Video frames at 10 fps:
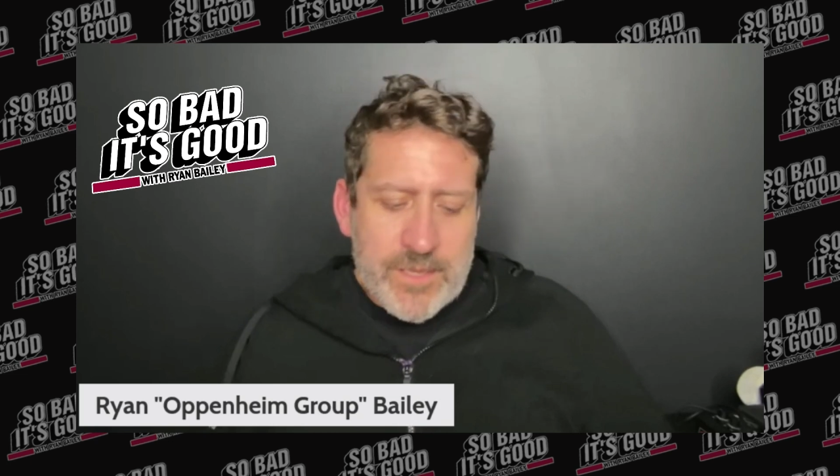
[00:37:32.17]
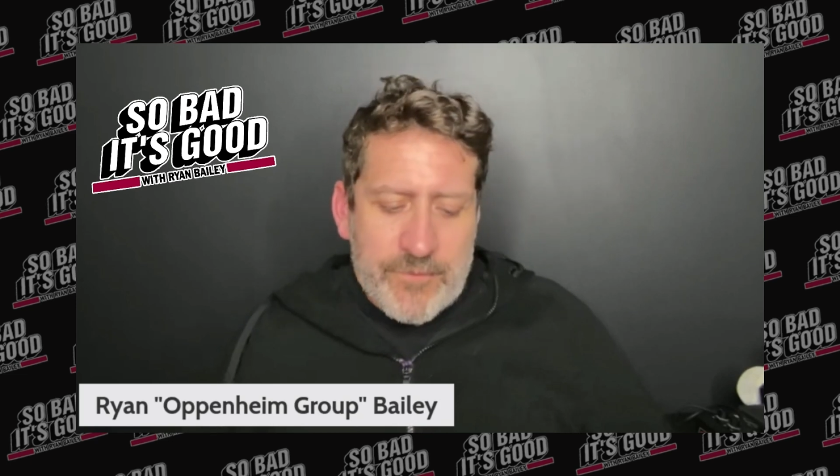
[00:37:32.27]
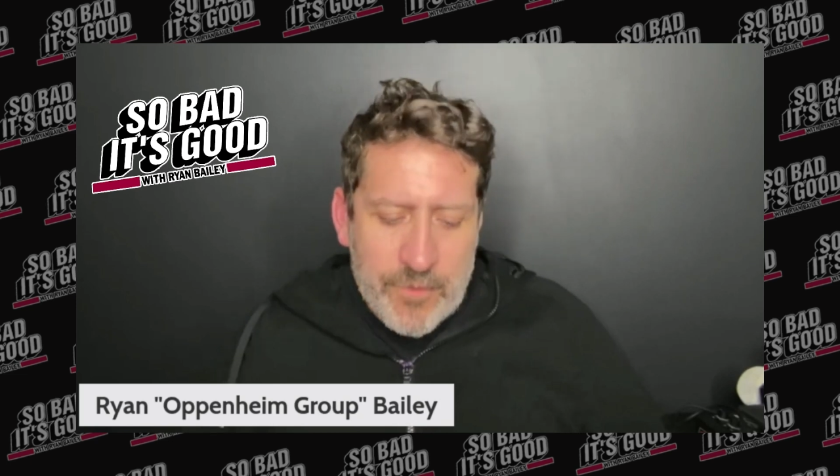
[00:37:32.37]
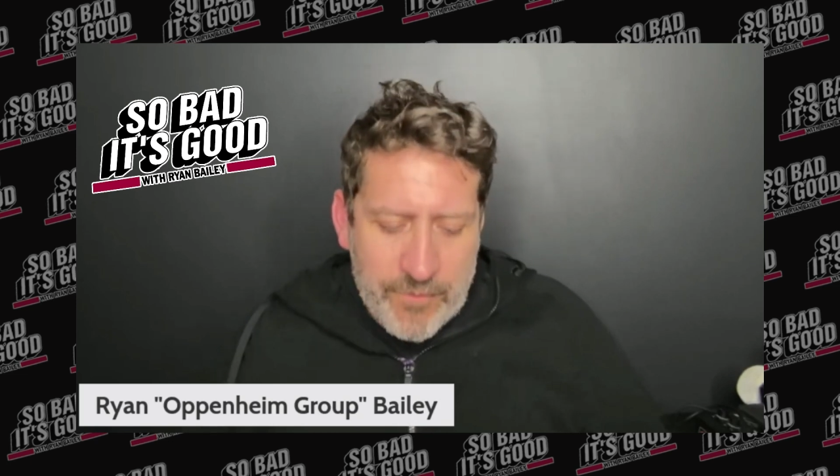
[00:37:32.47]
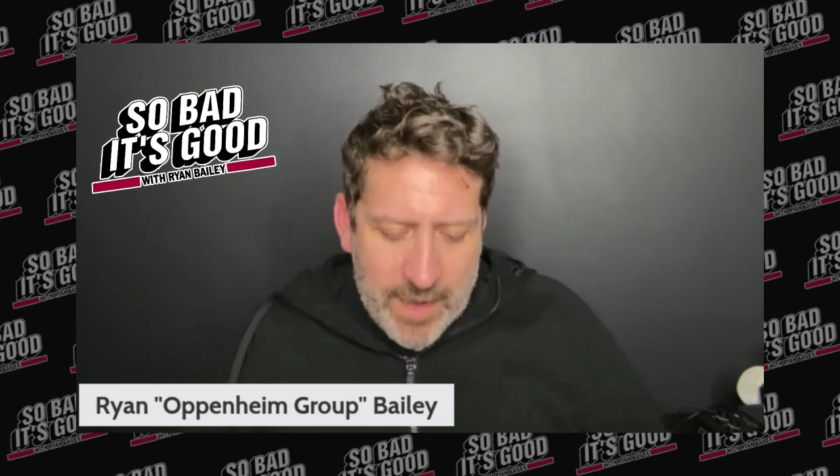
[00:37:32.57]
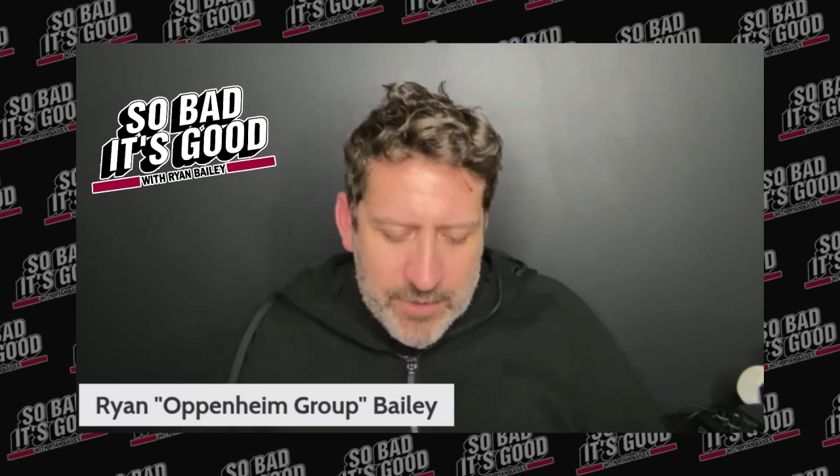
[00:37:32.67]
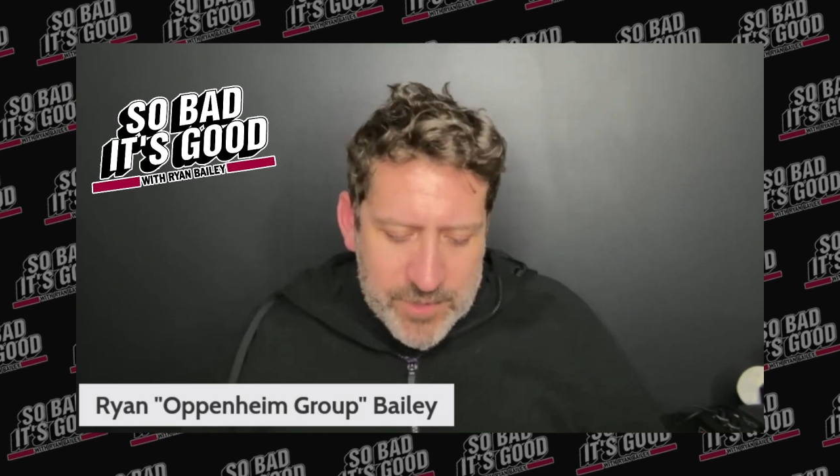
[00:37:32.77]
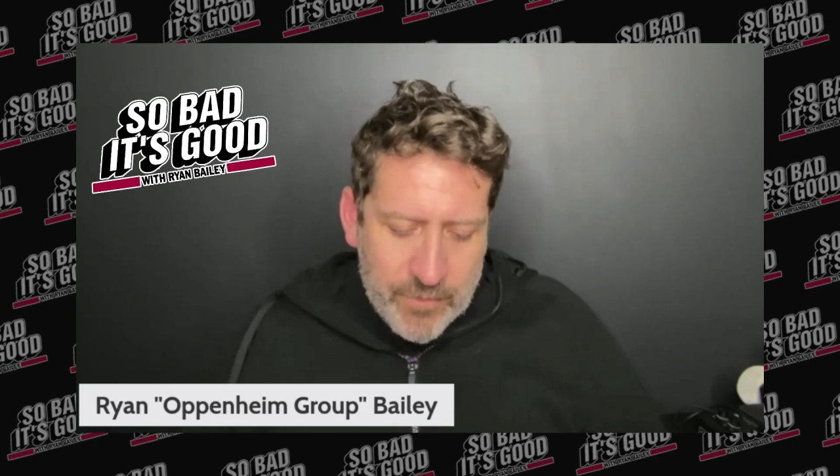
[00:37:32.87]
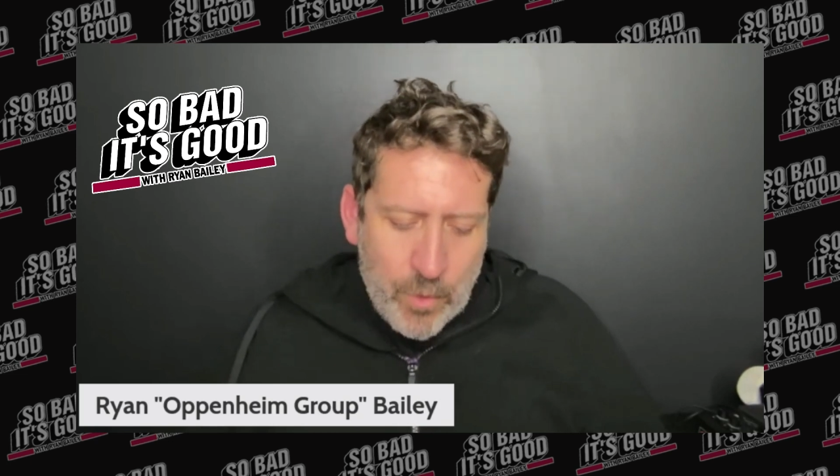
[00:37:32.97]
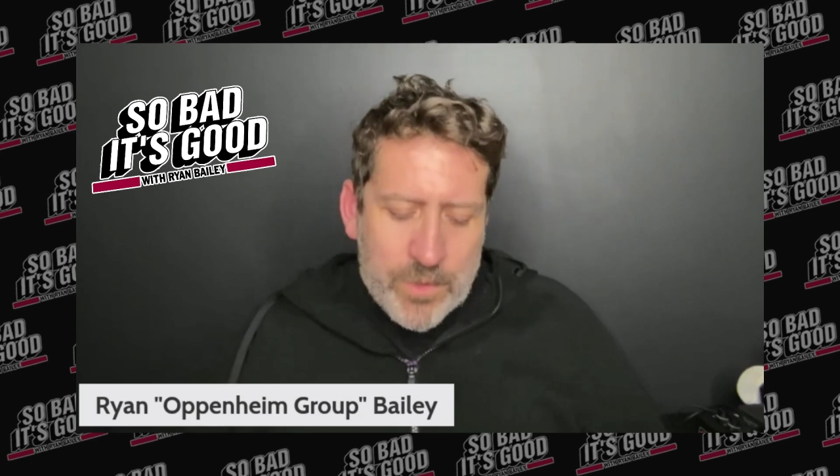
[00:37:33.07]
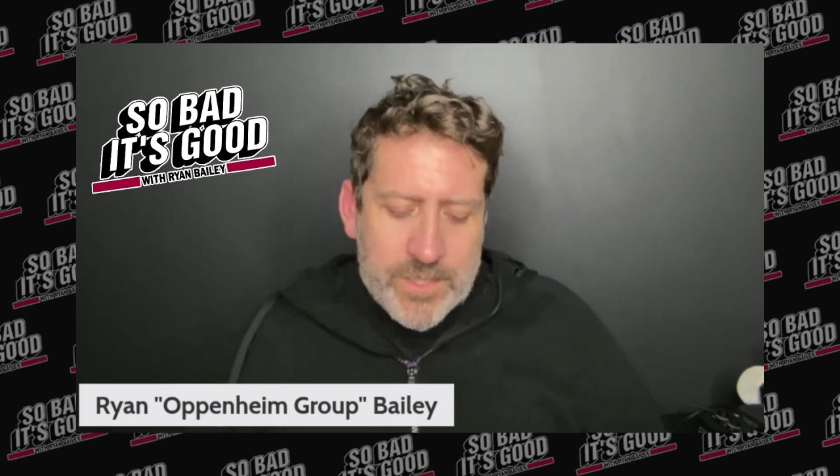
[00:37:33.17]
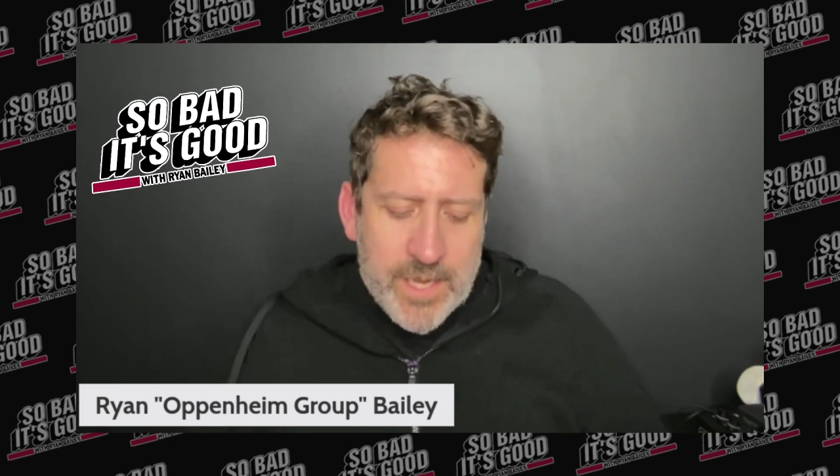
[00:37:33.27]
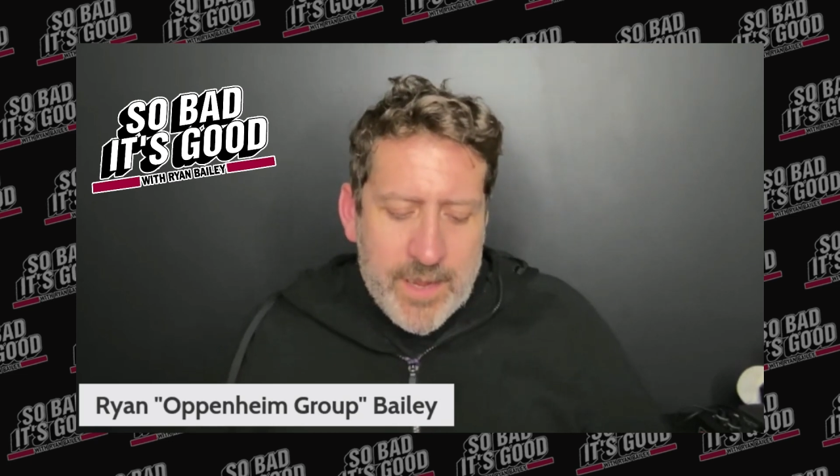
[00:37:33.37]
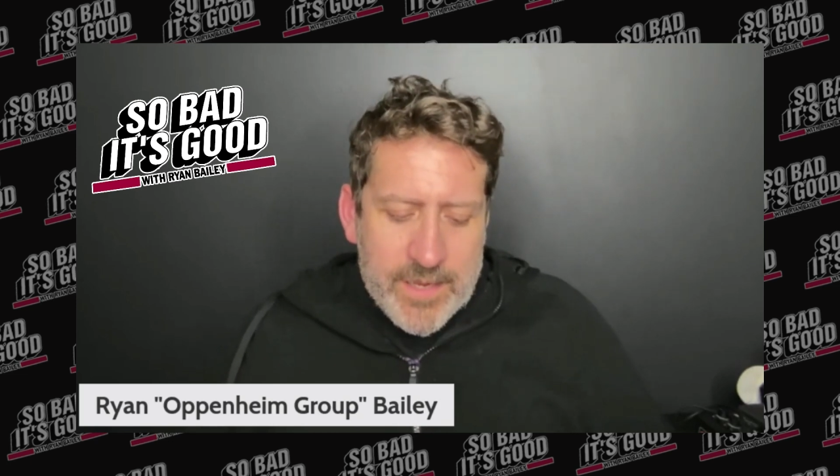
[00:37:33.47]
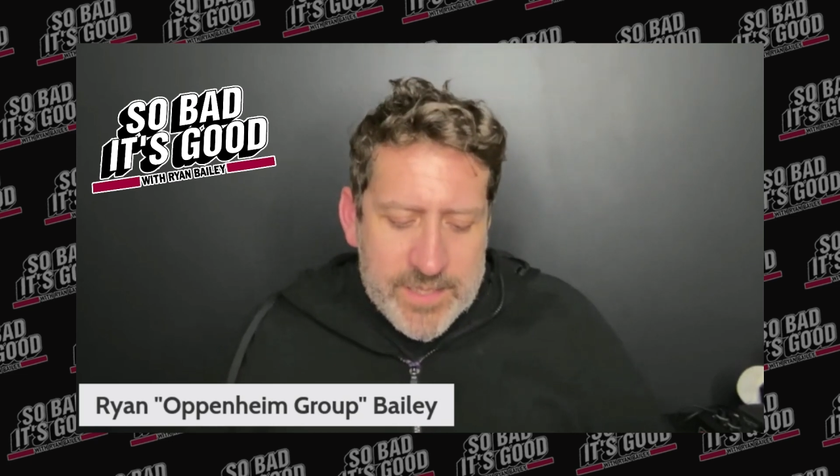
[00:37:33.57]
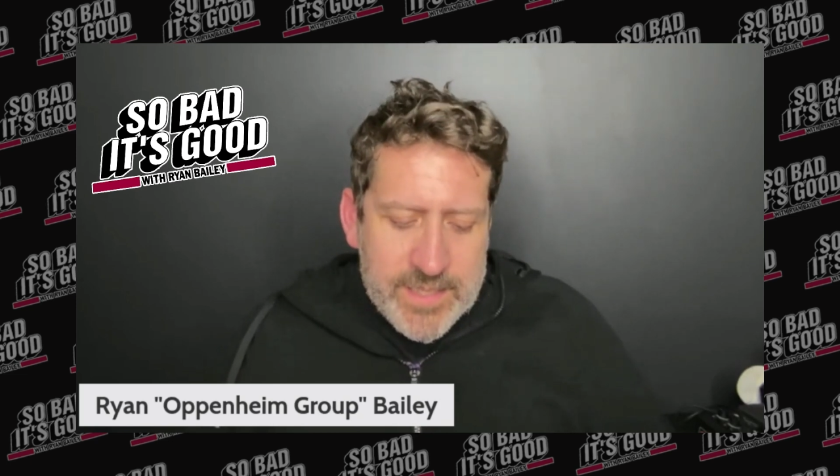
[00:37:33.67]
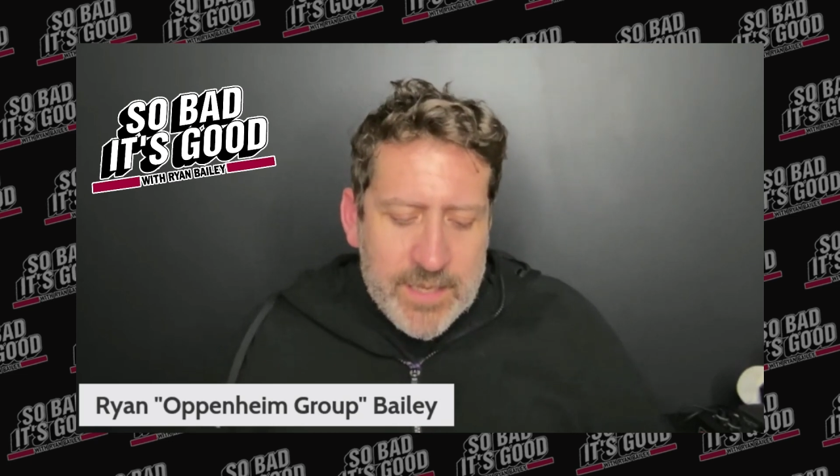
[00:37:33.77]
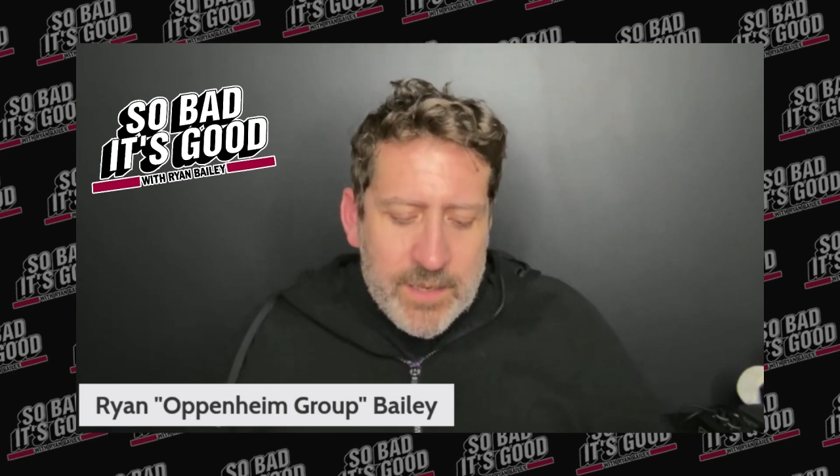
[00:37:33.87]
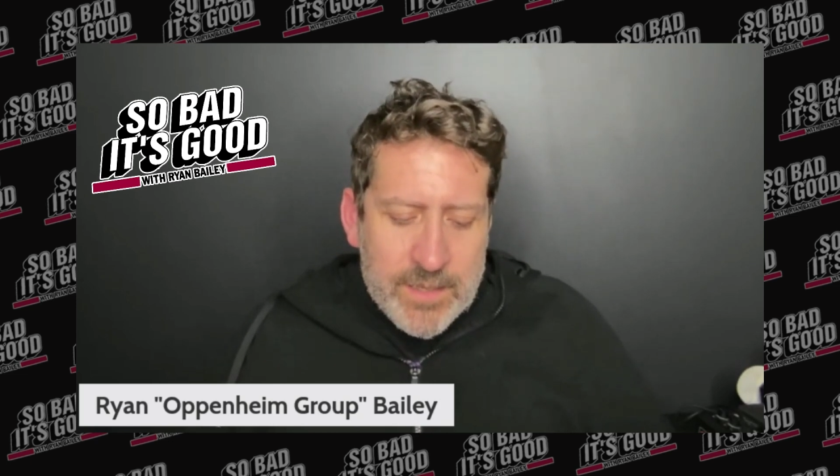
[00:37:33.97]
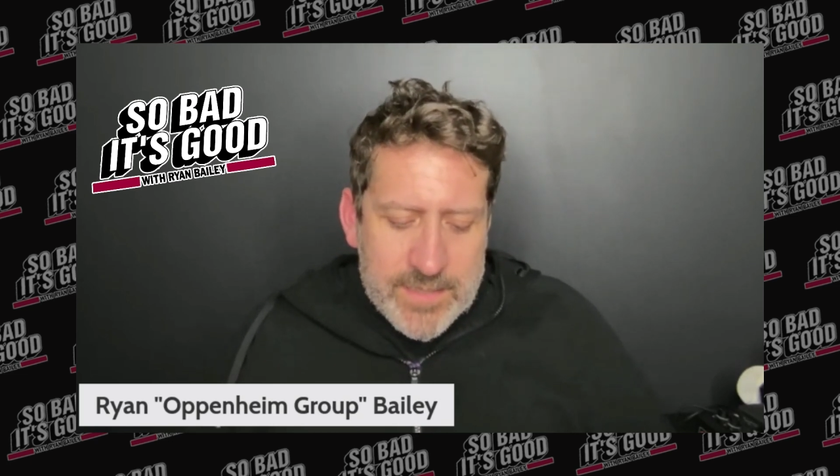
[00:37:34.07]
The Foo Fighters, of course,
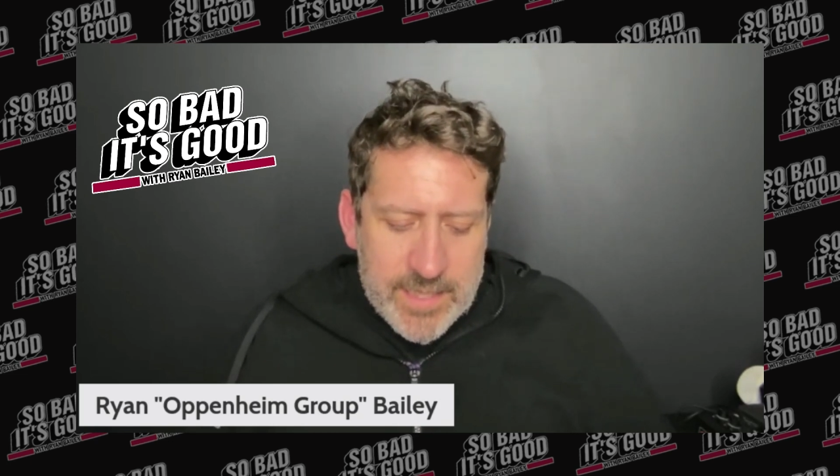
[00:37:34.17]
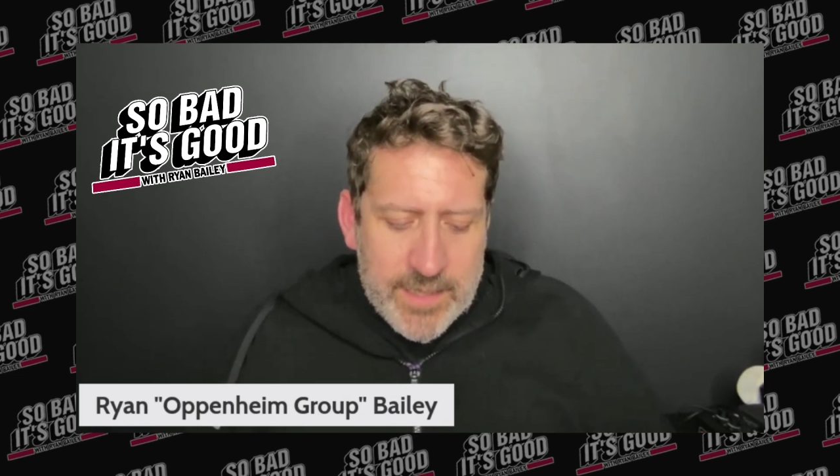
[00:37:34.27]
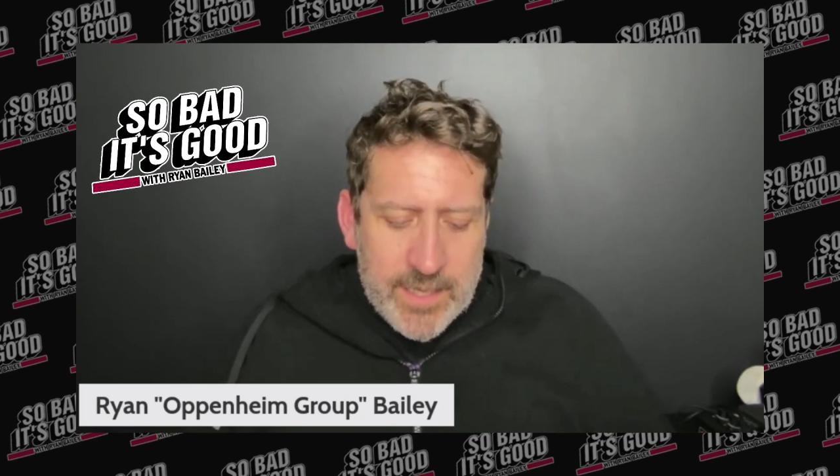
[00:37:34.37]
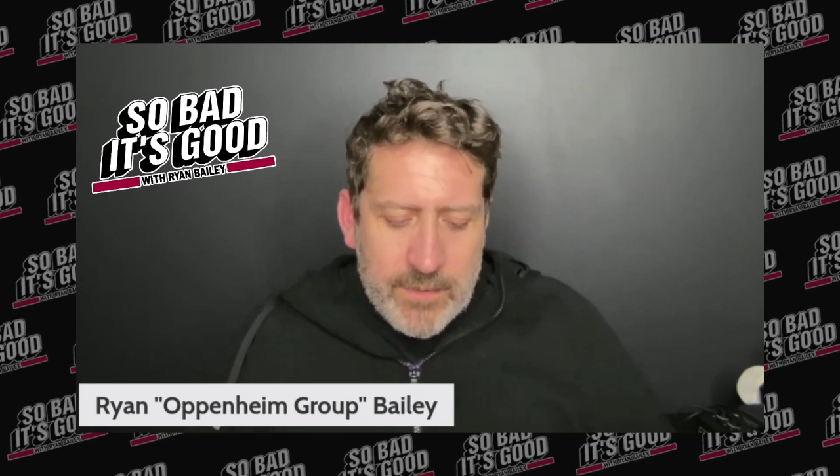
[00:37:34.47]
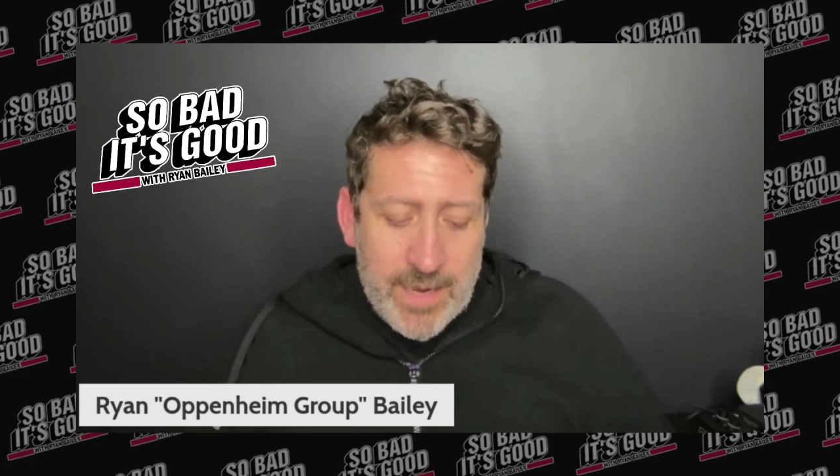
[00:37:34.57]
still dealing,